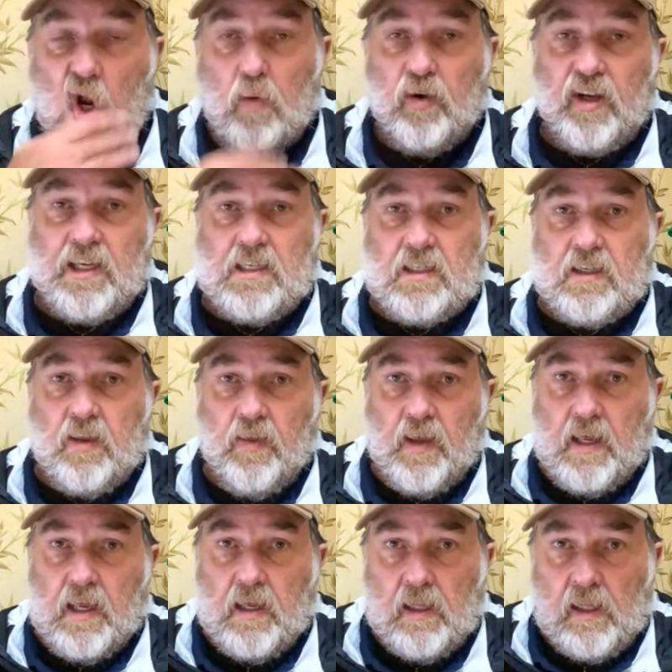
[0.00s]
released
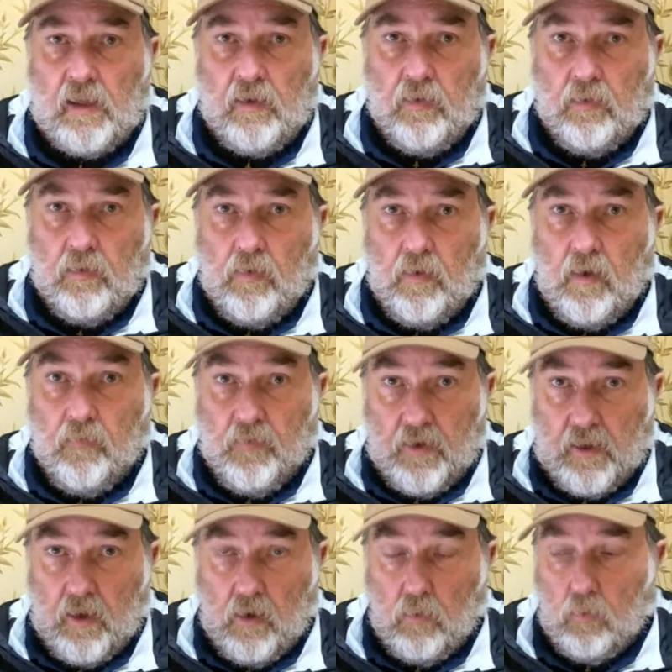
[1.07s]
a
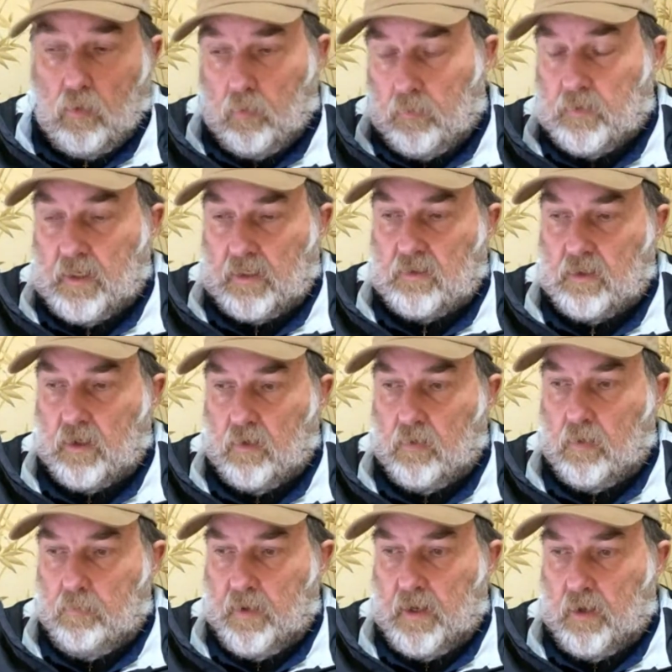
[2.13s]
video, well, it was actually
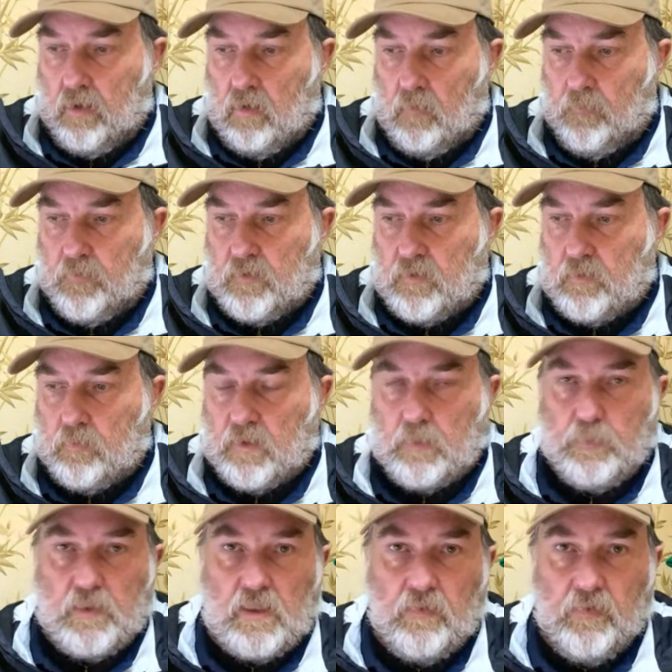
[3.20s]
a media conference
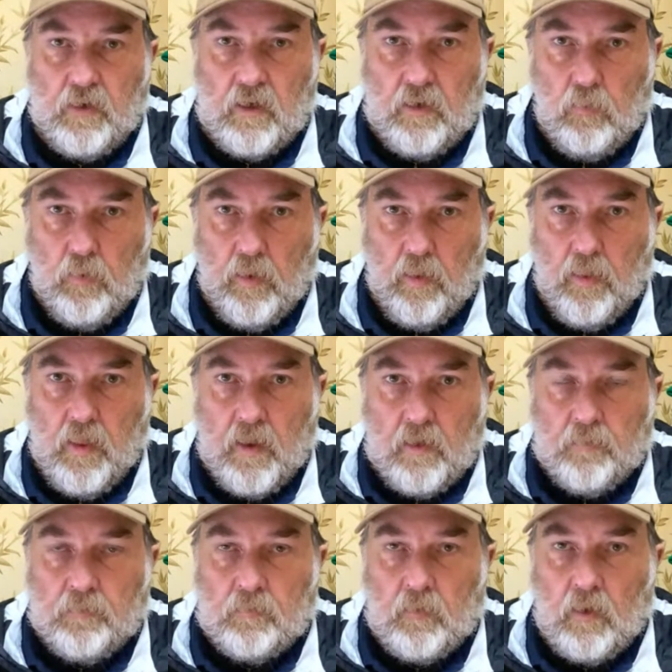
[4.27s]
specifically with
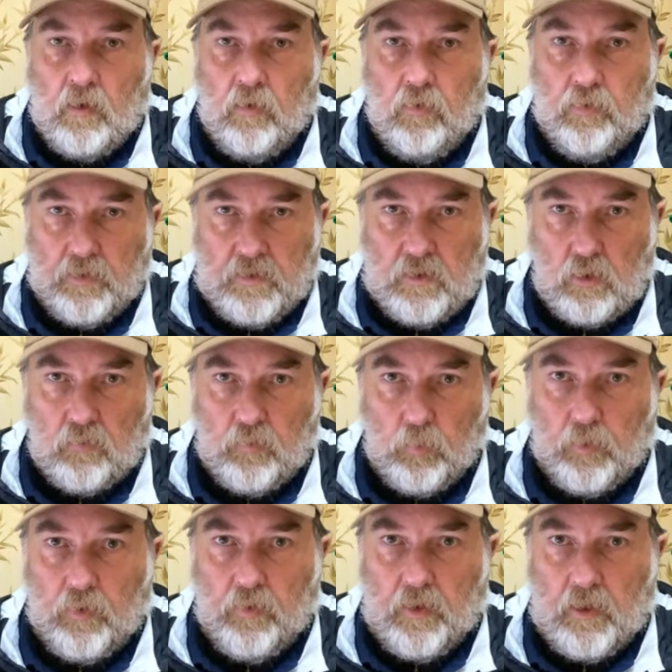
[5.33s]
Chris
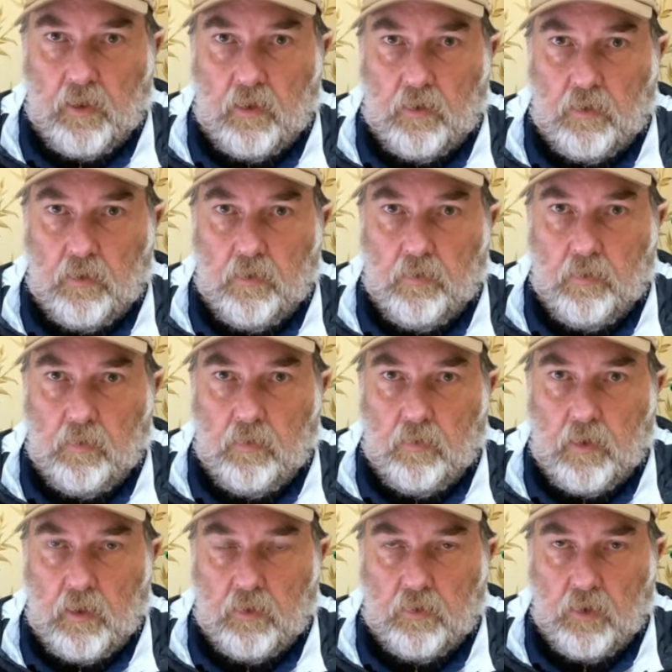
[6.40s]
Silverwood, the
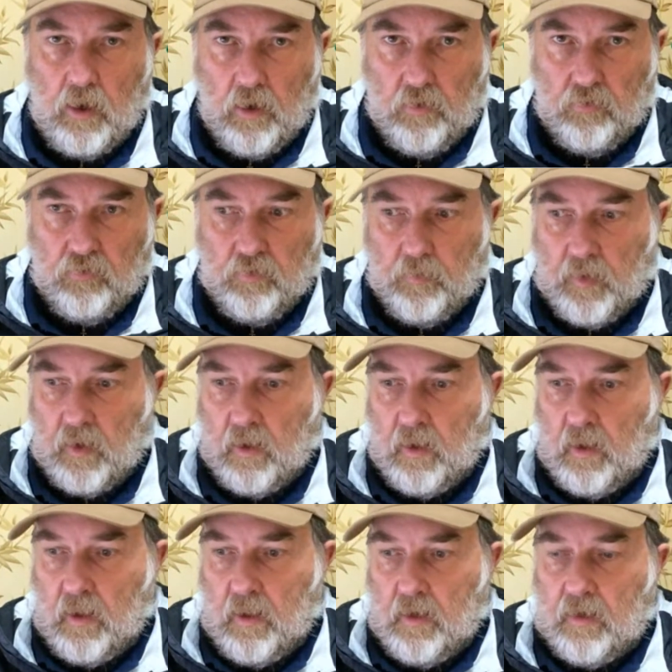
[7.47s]
England coach.
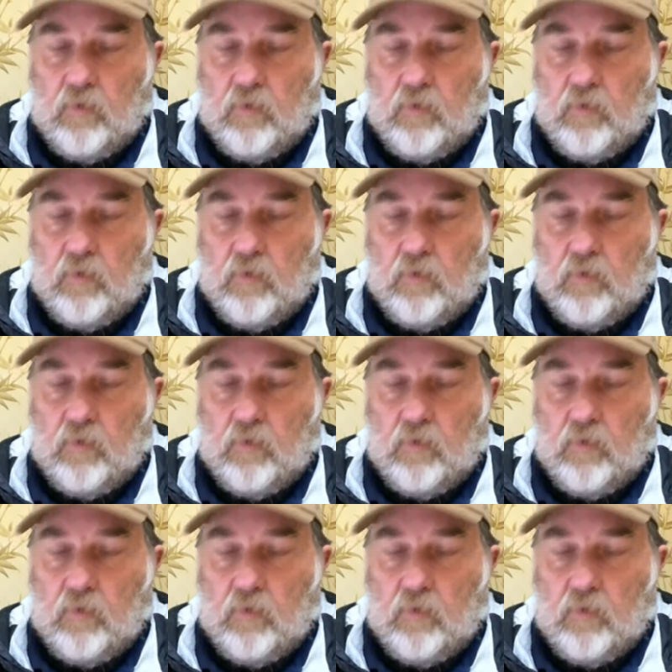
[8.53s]
He